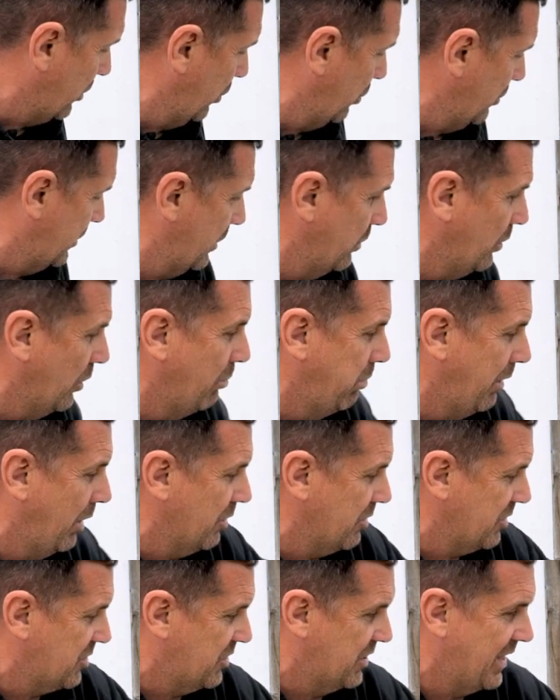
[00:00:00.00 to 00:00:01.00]
Cultiwool
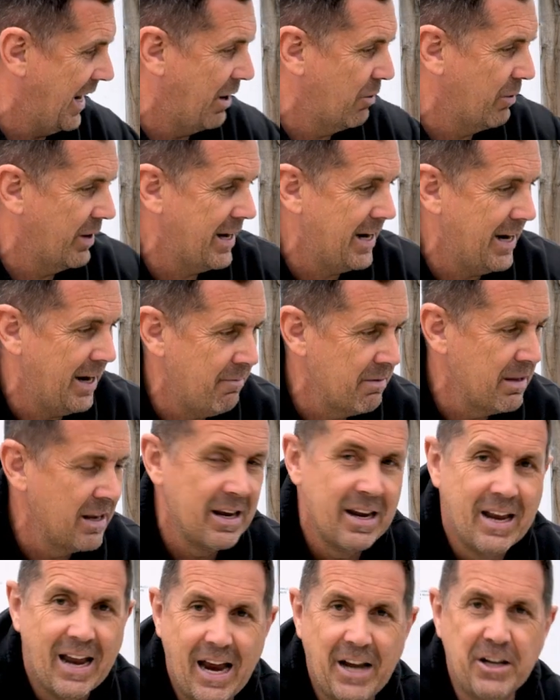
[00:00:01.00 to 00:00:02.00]
blocks down here
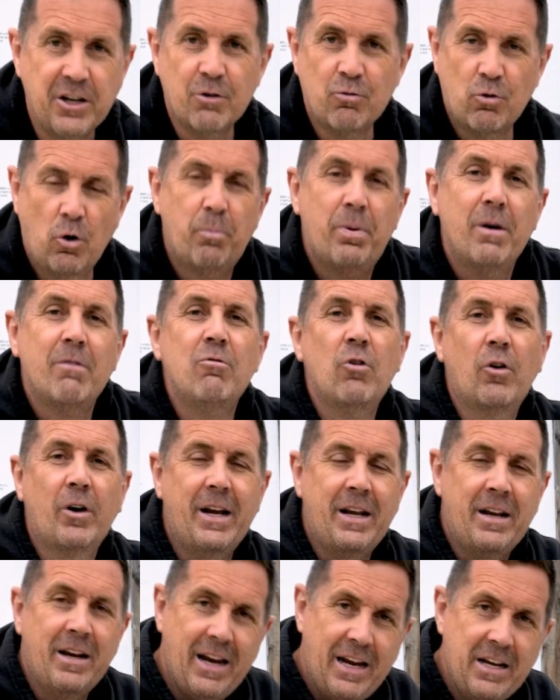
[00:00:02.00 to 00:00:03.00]
and you're up and
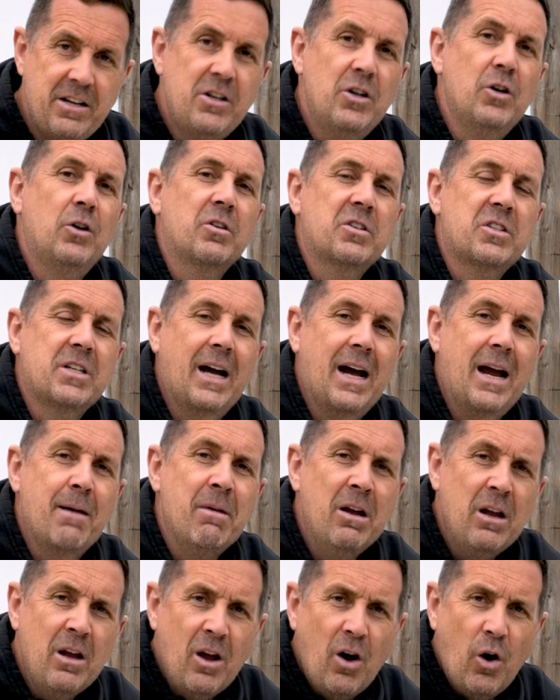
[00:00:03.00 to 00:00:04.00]
running in no
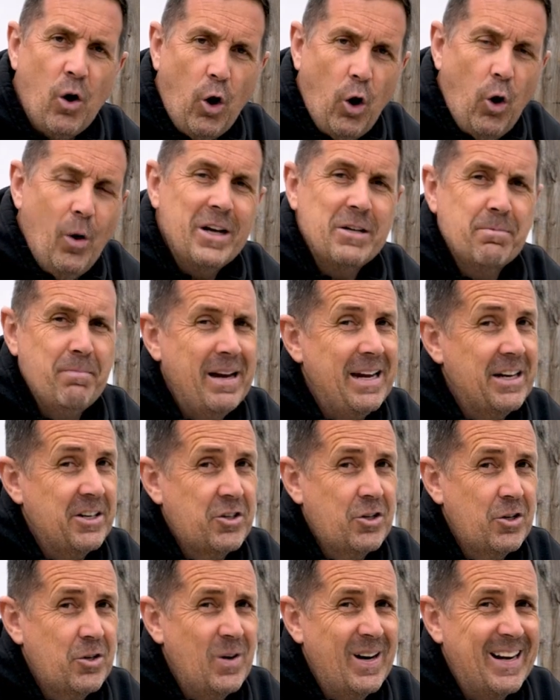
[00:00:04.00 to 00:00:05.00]
time. Always make
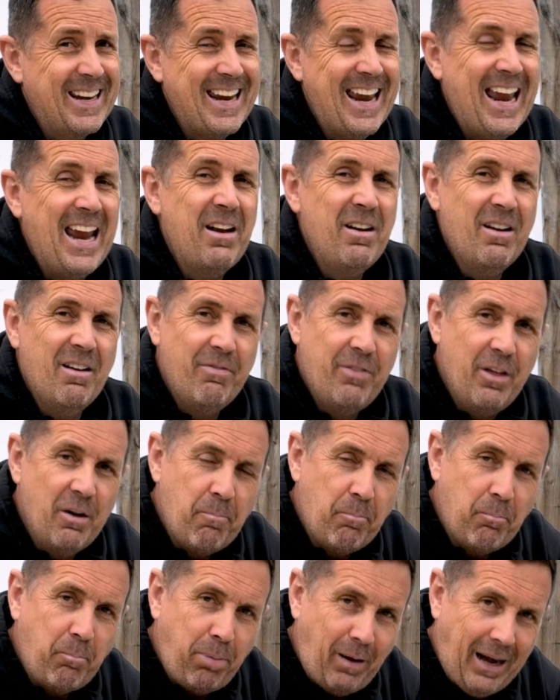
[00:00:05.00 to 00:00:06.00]
sure, again,
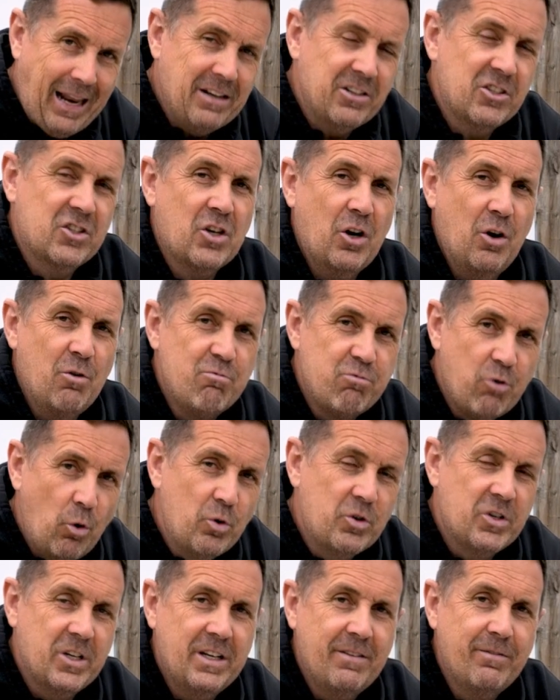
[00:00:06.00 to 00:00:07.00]
the plants are
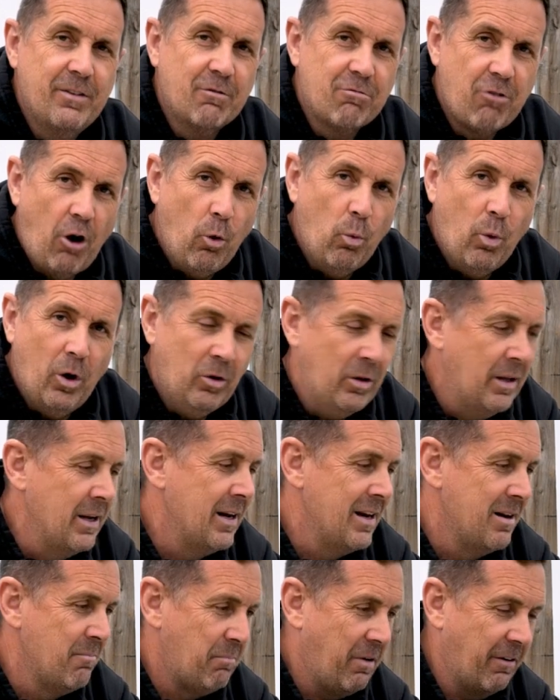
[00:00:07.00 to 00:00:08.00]
rooted in the Rotwool
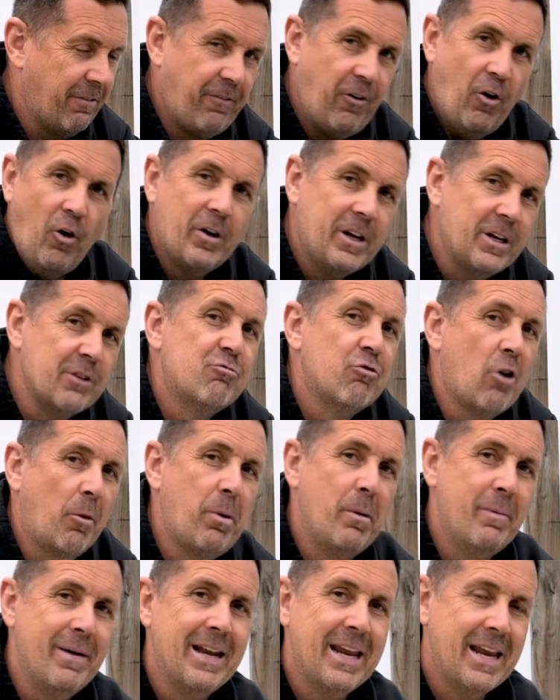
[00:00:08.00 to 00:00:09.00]
before you
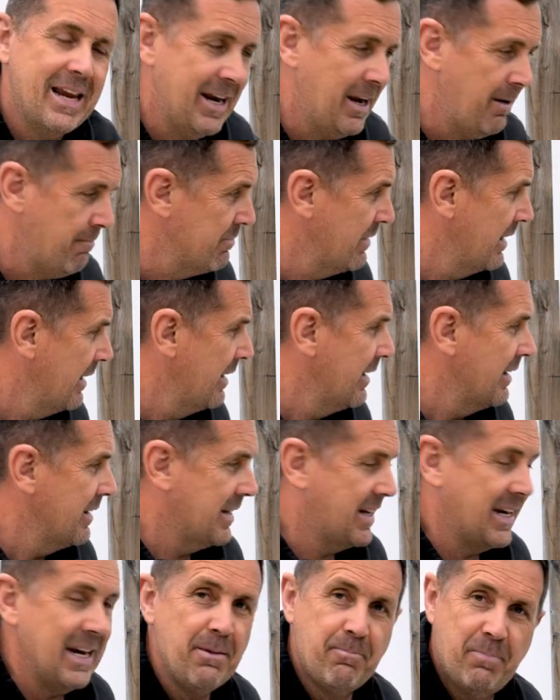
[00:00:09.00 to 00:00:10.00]
drop them in here.
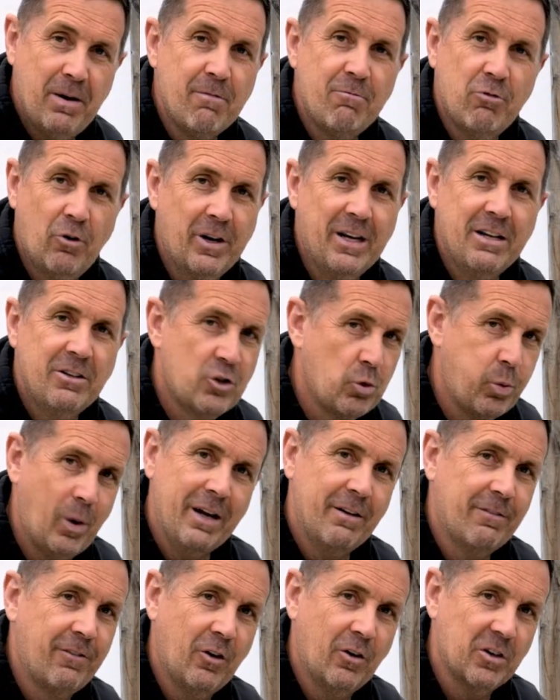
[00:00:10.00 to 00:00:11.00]
Keep it running
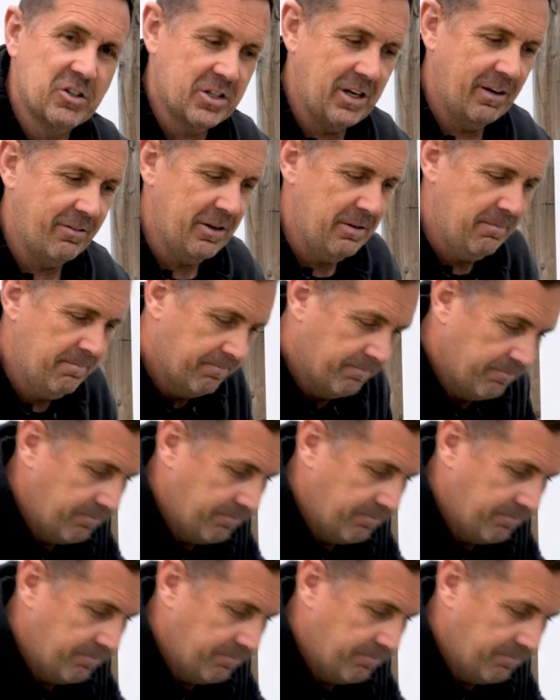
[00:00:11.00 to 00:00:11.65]
24/7.